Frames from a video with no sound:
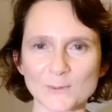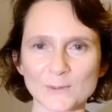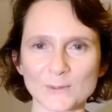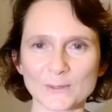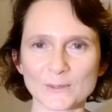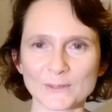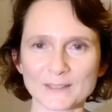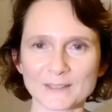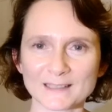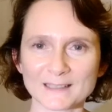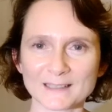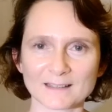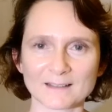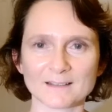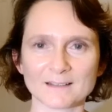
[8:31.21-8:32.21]
work and
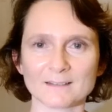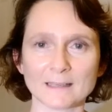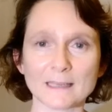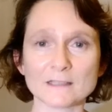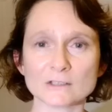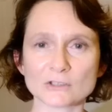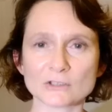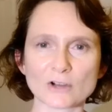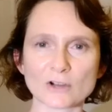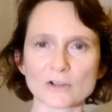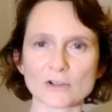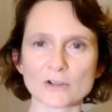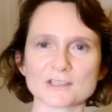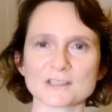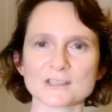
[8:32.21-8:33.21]
the heat
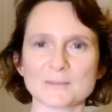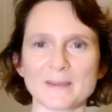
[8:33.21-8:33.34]
stroke just